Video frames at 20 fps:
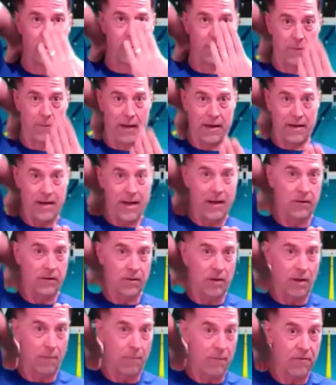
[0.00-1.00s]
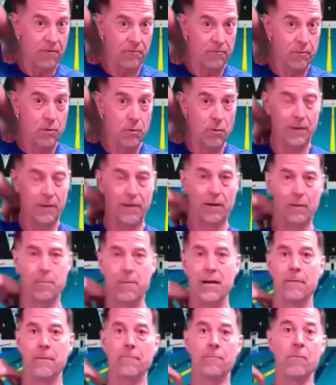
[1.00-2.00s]
to come and head to come through a little
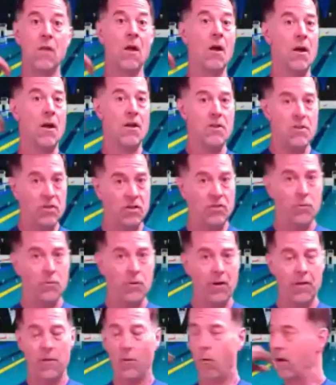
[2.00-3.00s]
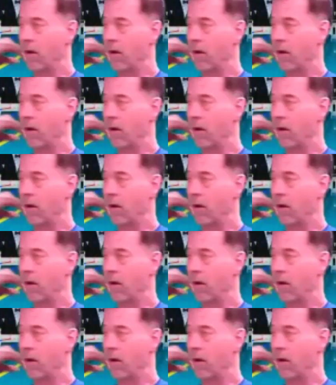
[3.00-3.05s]
bit. You can do it on the